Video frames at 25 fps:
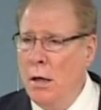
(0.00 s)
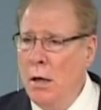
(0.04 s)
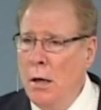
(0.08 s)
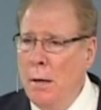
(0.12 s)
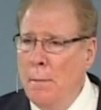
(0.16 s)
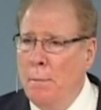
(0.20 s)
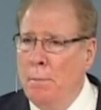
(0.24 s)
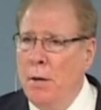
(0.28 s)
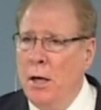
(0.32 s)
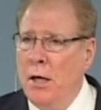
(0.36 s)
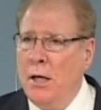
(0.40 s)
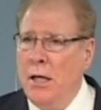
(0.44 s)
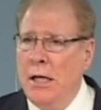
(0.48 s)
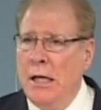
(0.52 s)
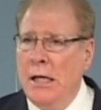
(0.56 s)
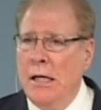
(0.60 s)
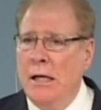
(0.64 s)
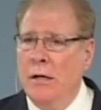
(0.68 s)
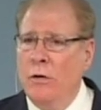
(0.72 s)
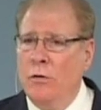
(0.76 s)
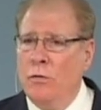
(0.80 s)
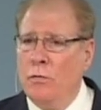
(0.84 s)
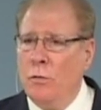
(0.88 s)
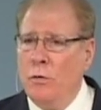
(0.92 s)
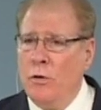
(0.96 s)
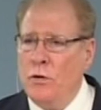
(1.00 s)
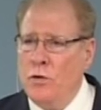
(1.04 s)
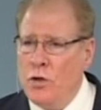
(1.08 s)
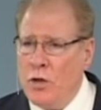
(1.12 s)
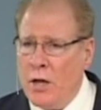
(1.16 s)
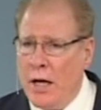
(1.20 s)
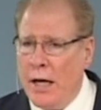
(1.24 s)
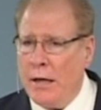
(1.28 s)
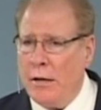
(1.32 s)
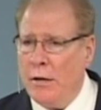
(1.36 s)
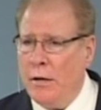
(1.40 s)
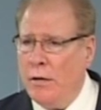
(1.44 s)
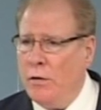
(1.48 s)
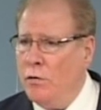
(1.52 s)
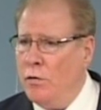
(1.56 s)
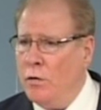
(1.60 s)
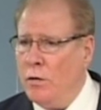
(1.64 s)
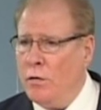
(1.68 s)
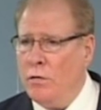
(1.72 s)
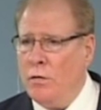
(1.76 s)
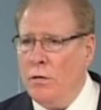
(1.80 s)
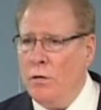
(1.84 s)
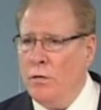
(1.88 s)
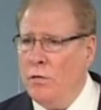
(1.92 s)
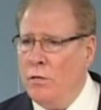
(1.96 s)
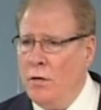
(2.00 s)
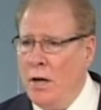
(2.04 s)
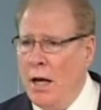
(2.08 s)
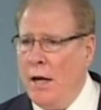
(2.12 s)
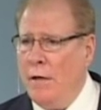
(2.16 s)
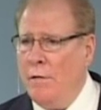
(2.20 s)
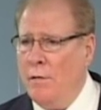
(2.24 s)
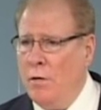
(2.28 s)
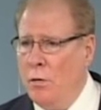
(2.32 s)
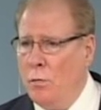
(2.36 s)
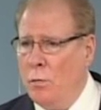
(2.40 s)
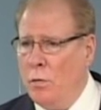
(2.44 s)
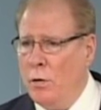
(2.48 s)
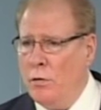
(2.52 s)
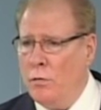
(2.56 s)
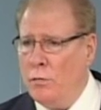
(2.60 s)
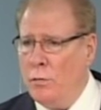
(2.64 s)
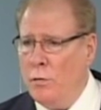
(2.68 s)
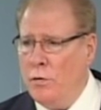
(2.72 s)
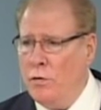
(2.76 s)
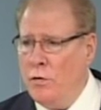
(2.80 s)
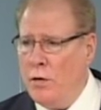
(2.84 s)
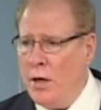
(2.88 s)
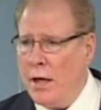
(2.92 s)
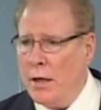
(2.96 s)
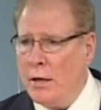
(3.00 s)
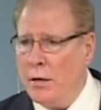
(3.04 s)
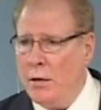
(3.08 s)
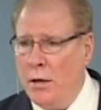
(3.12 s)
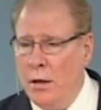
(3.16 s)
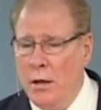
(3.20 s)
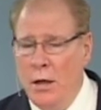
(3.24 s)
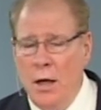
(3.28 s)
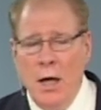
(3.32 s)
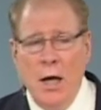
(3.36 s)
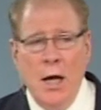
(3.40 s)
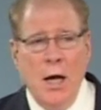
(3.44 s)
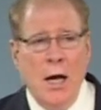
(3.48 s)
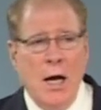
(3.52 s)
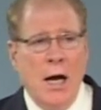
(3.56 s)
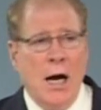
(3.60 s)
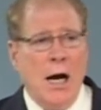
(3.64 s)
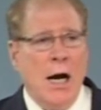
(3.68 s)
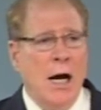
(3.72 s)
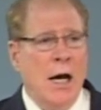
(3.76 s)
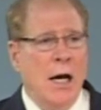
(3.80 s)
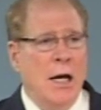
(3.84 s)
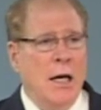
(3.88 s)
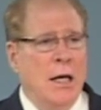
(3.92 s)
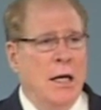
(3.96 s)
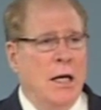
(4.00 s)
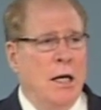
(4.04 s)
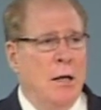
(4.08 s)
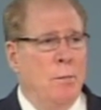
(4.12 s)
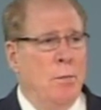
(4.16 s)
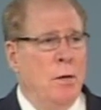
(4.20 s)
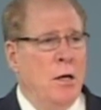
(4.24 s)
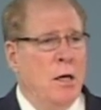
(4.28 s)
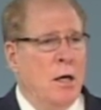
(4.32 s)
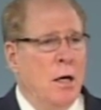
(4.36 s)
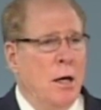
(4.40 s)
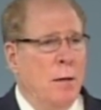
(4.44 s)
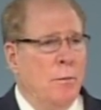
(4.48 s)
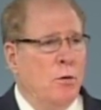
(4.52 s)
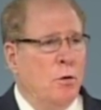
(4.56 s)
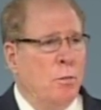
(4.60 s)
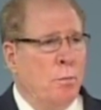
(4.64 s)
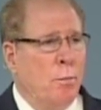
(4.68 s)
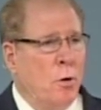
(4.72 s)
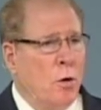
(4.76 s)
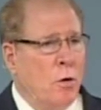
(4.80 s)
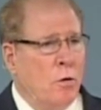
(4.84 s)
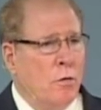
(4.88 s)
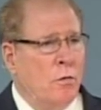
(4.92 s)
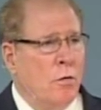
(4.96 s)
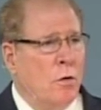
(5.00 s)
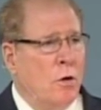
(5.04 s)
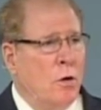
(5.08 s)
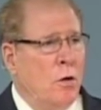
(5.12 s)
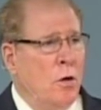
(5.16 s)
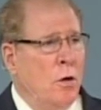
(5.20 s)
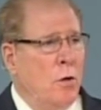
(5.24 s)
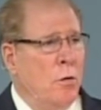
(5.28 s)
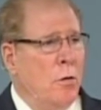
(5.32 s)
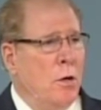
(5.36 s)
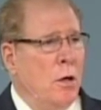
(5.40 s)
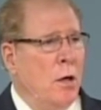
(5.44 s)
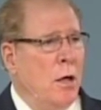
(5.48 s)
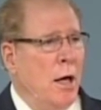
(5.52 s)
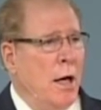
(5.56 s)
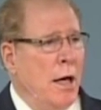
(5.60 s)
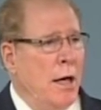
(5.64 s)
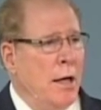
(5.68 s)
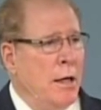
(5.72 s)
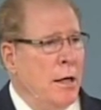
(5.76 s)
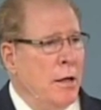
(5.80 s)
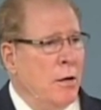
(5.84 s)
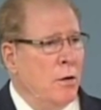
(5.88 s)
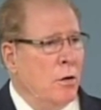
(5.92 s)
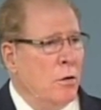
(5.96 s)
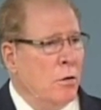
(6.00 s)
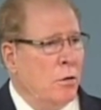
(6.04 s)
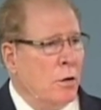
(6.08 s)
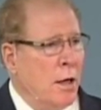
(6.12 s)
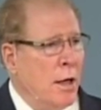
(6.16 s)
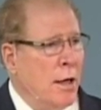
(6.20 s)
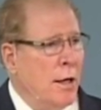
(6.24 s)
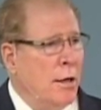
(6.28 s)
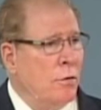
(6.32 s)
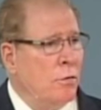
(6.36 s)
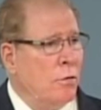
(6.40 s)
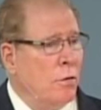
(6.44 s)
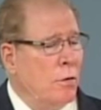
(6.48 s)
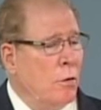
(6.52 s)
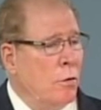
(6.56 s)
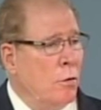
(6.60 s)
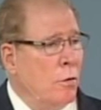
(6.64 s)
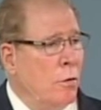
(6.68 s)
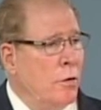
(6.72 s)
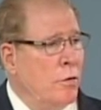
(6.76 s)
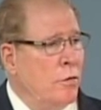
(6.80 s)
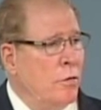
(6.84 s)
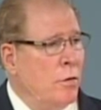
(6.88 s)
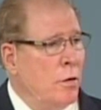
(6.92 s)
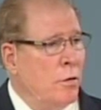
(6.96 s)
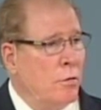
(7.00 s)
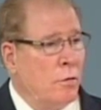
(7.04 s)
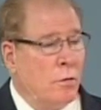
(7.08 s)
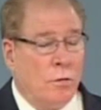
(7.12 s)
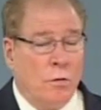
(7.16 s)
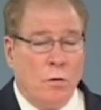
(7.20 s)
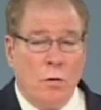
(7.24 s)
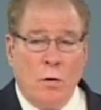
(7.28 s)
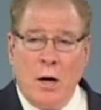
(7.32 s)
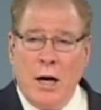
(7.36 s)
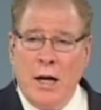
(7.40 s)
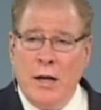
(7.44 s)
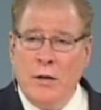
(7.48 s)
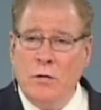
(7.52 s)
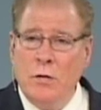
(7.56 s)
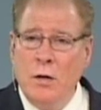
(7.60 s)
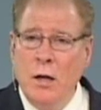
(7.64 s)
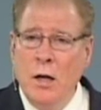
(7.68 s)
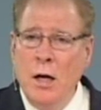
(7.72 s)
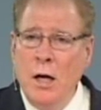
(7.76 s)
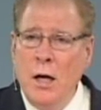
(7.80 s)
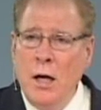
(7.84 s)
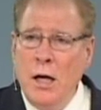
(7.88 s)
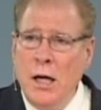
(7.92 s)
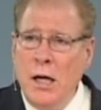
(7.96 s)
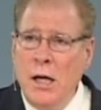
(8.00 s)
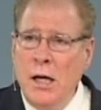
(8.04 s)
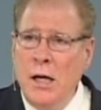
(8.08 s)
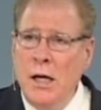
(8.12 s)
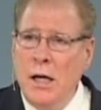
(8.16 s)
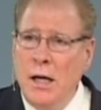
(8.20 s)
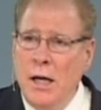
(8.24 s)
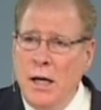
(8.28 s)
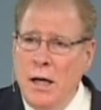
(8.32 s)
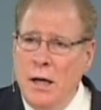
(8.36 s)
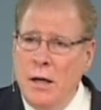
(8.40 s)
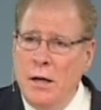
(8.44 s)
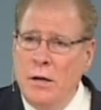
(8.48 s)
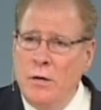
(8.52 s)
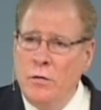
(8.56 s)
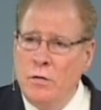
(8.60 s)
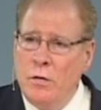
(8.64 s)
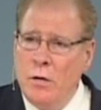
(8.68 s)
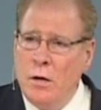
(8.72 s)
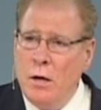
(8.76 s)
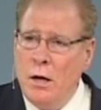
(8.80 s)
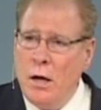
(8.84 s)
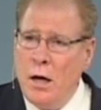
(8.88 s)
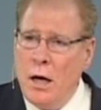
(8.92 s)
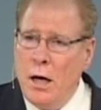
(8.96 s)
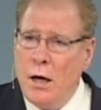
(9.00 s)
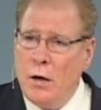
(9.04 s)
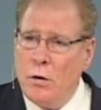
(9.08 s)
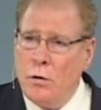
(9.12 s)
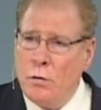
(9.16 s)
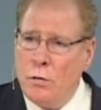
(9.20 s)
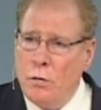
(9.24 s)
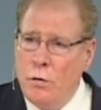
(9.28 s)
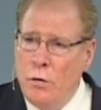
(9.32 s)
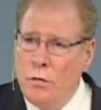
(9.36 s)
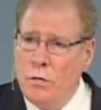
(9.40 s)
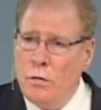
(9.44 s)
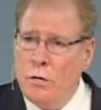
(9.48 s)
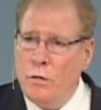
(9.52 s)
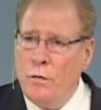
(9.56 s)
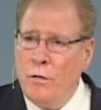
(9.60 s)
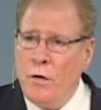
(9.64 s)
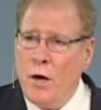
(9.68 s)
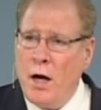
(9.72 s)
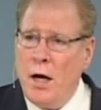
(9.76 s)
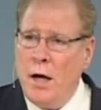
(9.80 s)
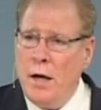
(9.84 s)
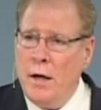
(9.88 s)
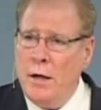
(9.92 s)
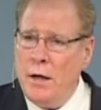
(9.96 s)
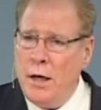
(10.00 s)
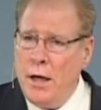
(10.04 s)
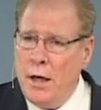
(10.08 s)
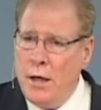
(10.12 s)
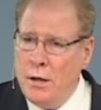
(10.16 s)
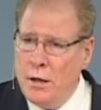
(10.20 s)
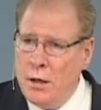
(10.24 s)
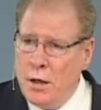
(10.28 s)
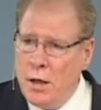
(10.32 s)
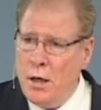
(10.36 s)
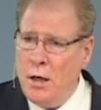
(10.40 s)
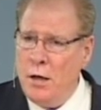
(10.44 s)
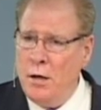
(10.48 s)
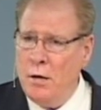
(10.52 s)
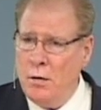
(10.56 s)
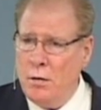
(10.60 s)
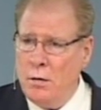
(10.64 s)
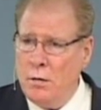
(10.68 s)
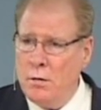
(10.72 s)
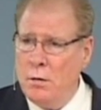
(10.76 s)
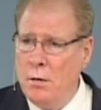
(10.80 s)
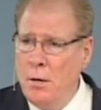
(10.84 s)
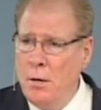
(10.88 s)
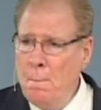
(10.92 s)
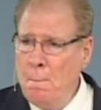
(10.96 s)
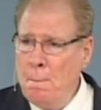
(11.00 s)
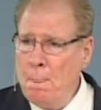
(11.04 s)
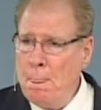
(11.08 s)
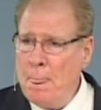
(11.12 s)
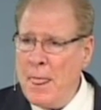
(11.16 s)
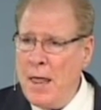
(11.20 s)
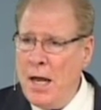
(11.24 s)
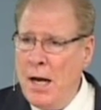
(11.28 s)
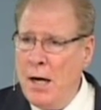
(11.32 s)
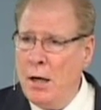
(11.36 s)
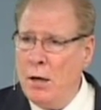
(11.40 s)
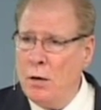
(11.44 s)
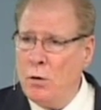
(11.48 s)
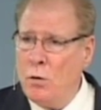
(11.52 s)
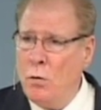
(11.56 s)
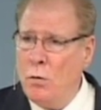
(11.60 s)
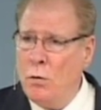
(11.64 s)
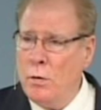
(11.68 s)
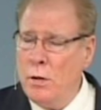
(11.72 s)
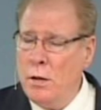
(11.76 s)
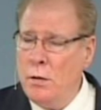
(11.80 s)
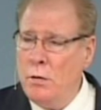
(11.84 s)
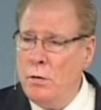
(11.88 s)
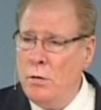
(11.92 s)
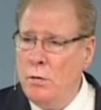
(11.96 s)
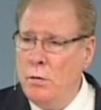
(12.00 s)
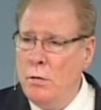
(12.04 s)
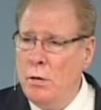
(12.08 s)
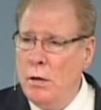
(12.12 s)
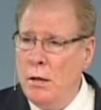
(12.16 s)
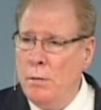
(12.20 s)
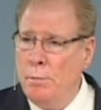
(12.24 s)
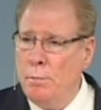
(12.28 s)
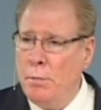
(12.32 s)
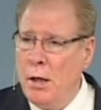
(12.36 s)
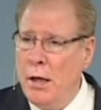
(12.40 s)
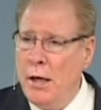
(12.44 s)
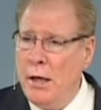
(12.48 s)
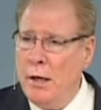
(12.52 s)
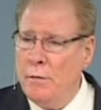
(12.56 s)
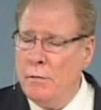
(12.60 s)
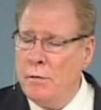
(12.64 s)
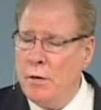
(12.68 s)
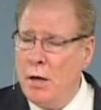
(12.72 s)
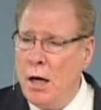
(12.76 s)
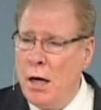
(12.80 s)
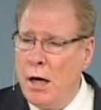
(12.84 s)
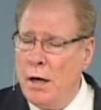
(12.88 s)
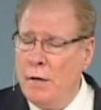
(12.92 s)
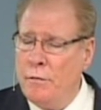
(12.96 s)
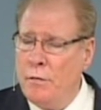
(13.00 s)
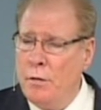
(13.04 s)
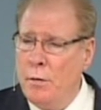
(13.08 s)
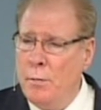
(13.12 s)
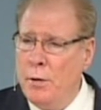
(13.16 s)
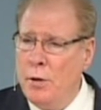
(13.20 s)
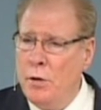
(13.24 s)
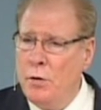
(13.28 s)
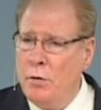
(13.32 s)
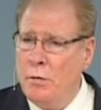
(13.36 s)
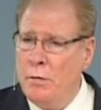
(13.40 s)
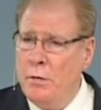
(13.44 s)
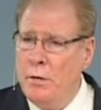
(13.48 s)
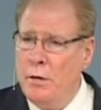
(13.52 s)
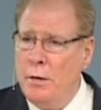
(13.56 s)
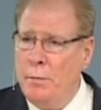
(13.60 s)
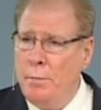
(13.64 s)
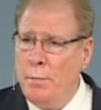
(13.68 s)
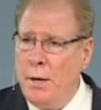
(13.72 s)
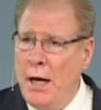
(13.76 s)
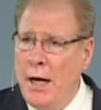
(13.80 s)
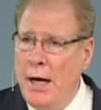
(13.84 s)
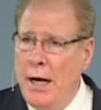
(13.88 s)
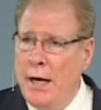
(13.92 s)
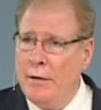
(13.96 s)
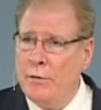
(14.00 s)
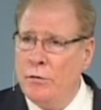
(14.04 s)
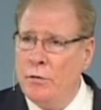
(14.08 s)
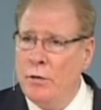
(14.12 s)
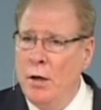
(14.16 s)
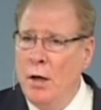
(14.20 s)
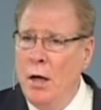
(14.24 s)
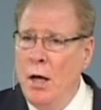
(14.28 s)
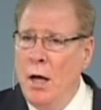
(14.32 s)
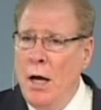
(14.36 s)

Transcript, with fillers: But he is rejected, just as David was rejected. Uh, he becomes persecuted, and in the case of the Lord Jesus Christ, he is uh, crucified and killed, uh, according to the plan of God from eternity past.